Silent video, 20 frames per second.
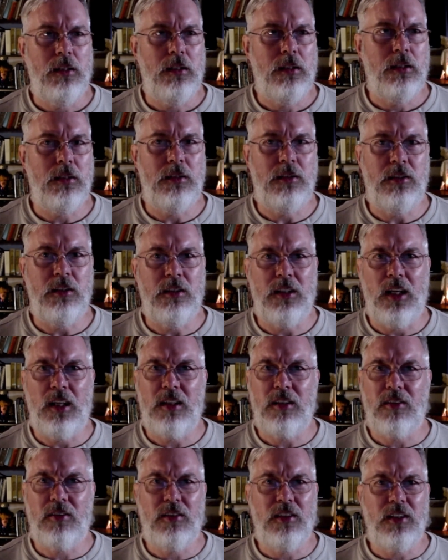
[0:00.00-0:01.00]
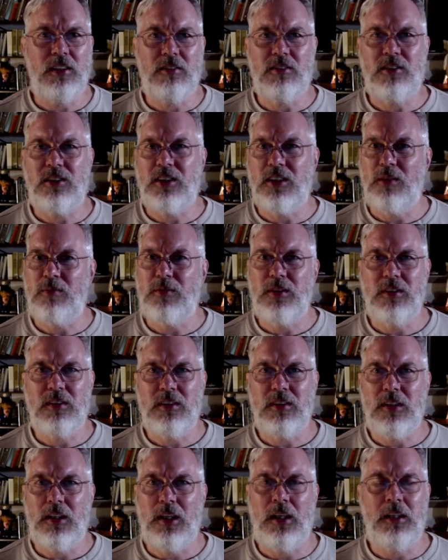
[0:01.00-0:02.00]
genetic thing or
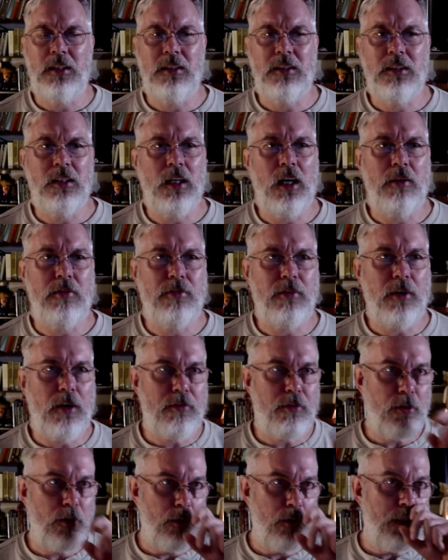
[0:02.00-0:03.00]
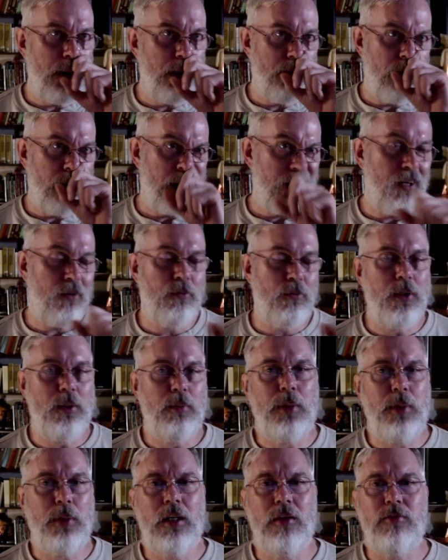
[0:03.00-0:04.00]
something. I don't know. I've heard of people that get really
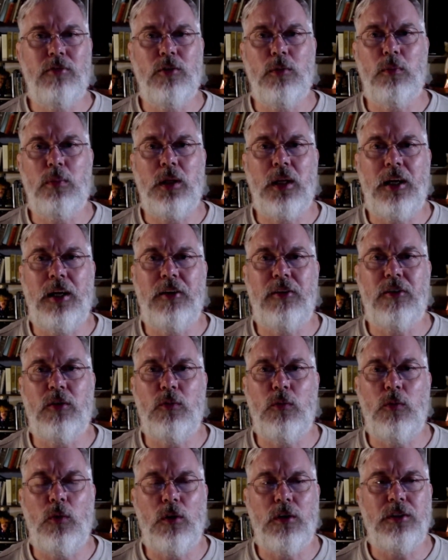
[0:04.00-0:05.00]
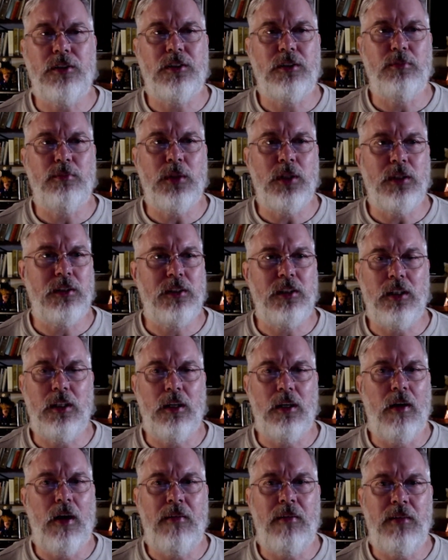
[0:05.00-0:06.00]
painful plantar warts, but
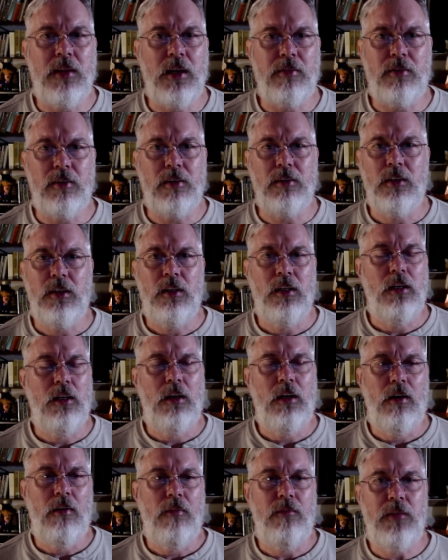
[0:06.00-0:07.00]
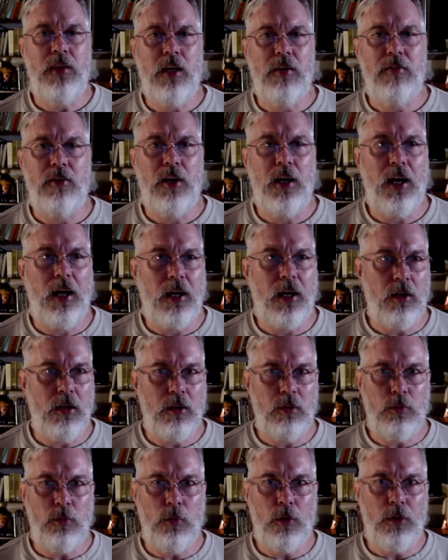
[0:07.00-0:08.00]
I never had a
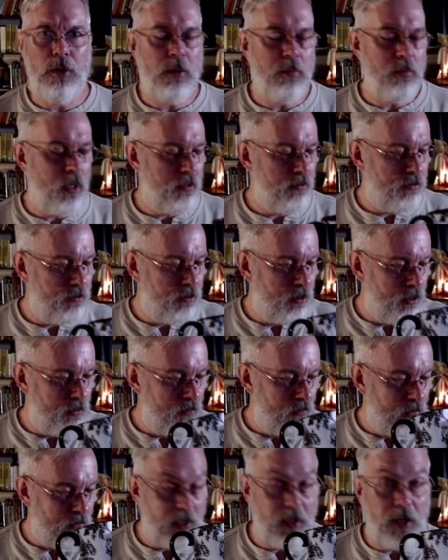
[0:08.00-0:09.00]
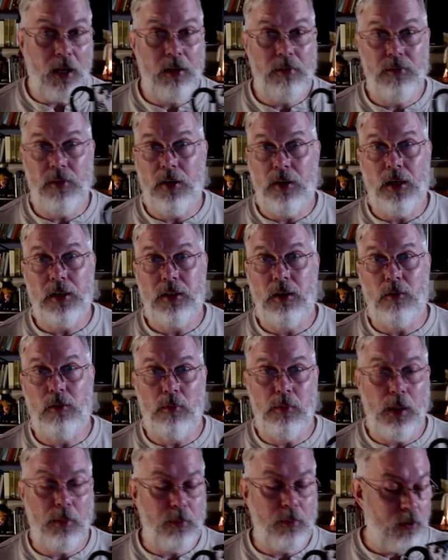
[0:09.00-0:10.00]
wart on my foot that I can
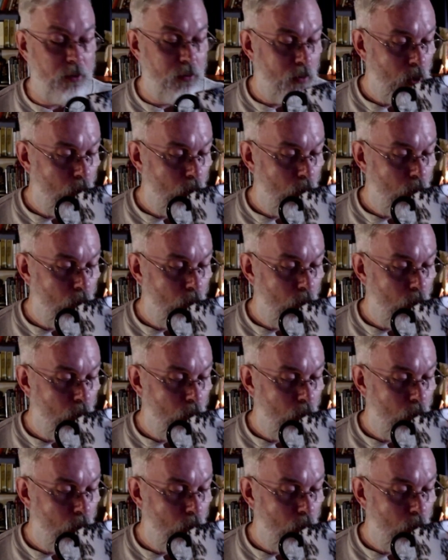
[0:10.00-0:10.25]
remember.